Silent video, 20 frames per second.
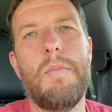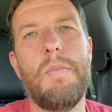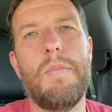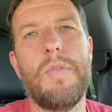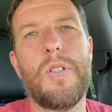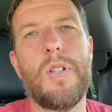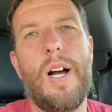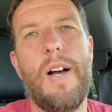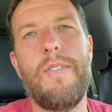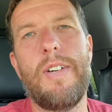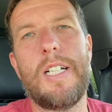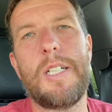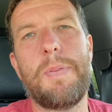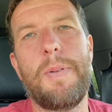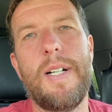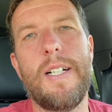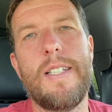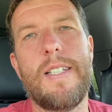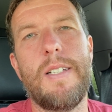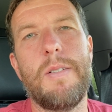so I've
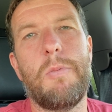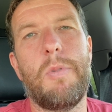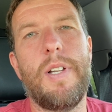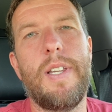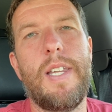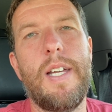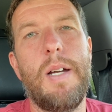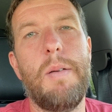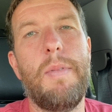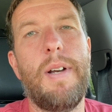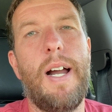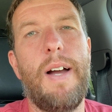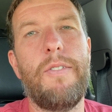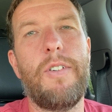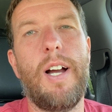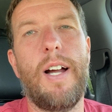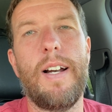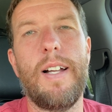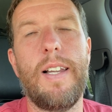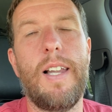experienced it with them, and I've
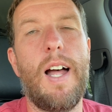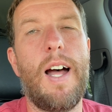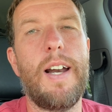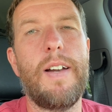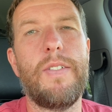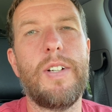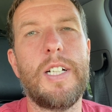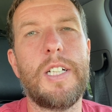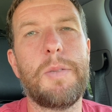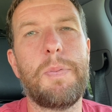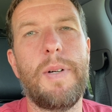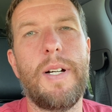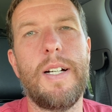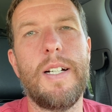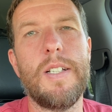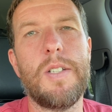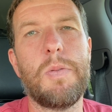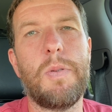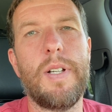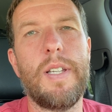got a lot of
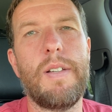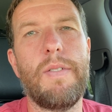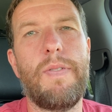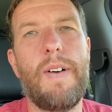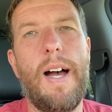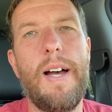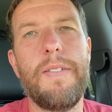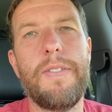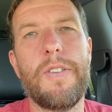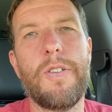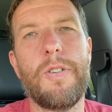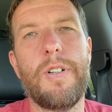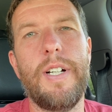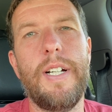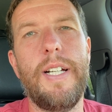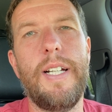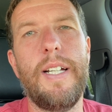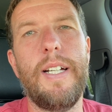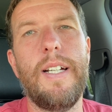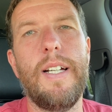experience with the
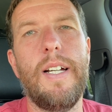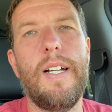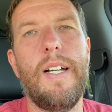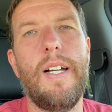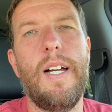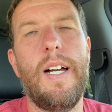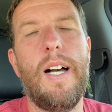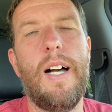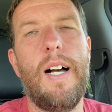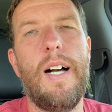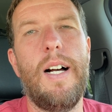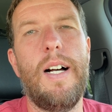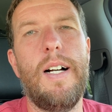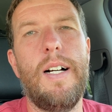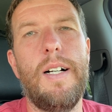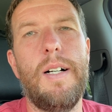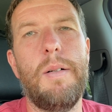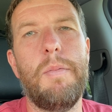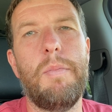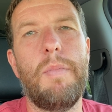5.3.
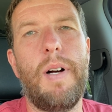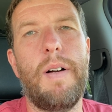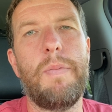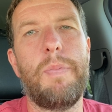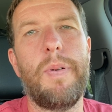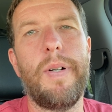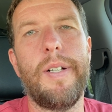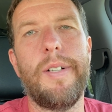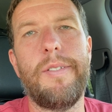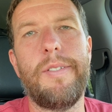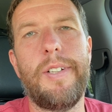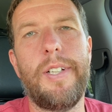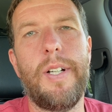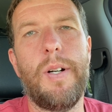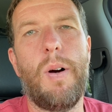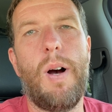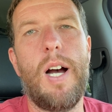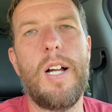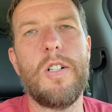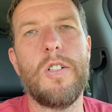I've put
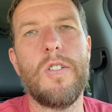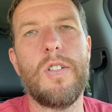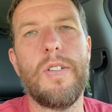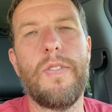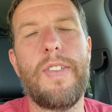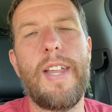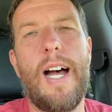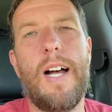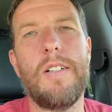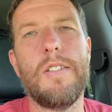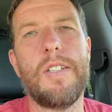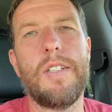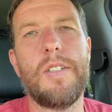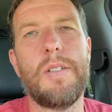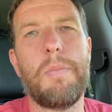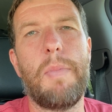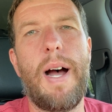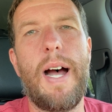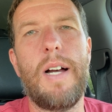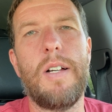hundreds of thousands
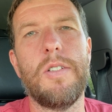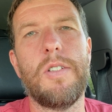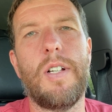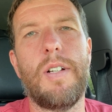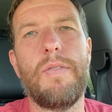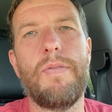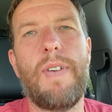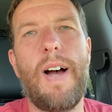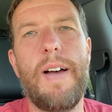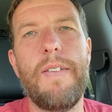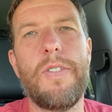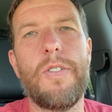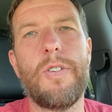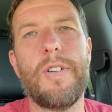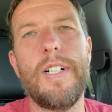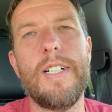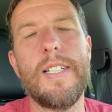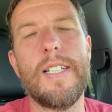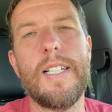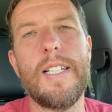of miles on
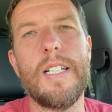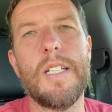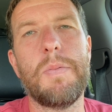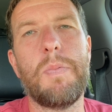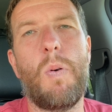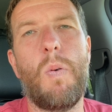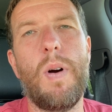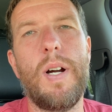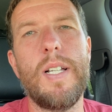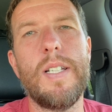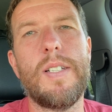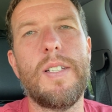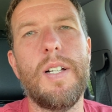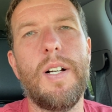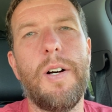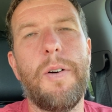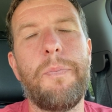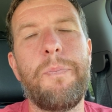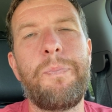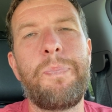5.3s at this point,
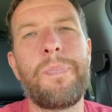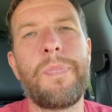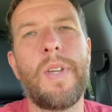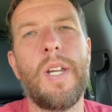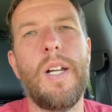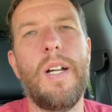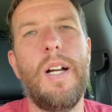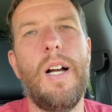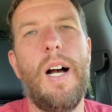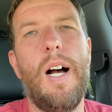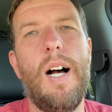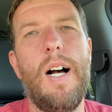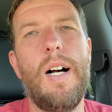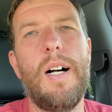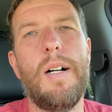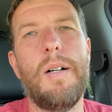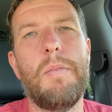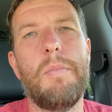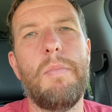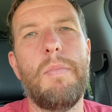so
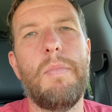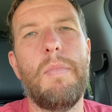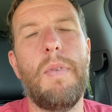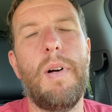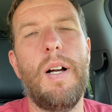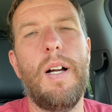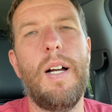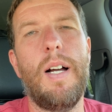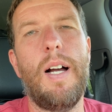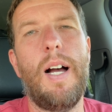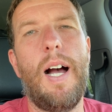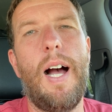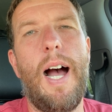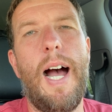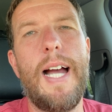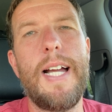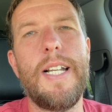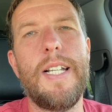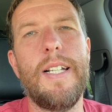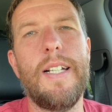
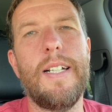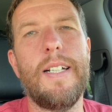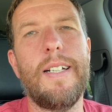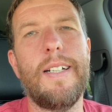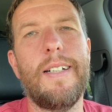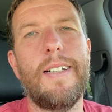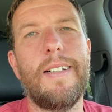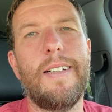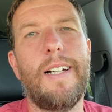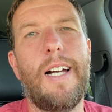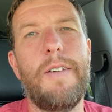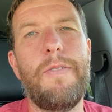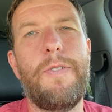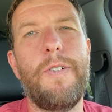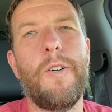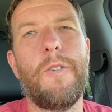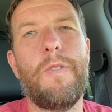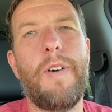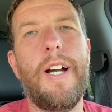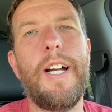I
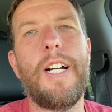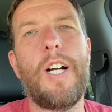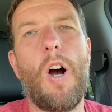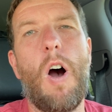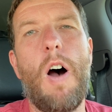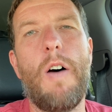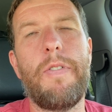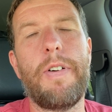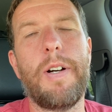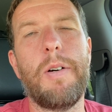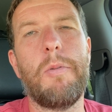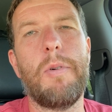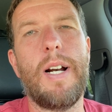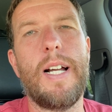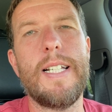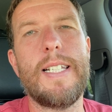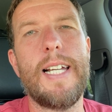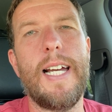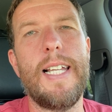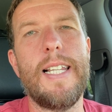feel very confident when
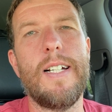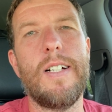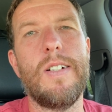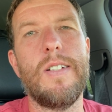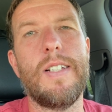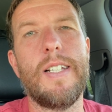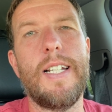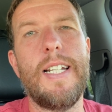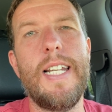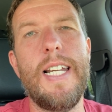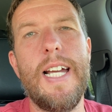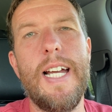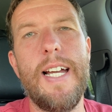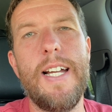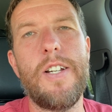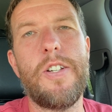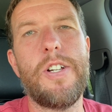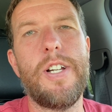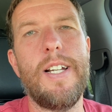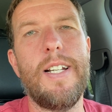I say there's a
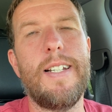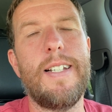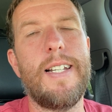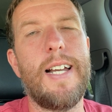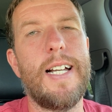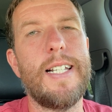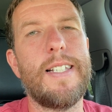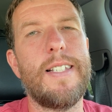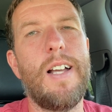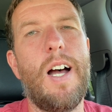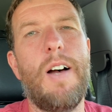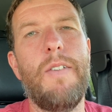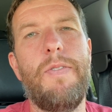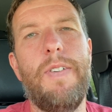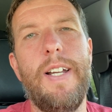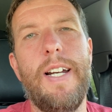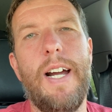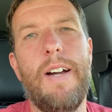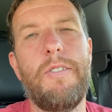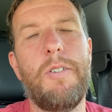niche. It does not
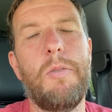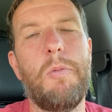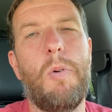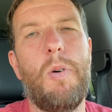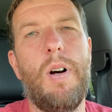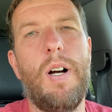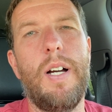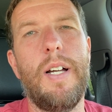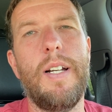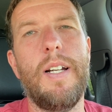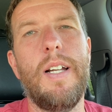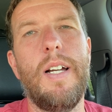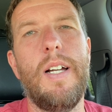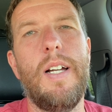fit everyone.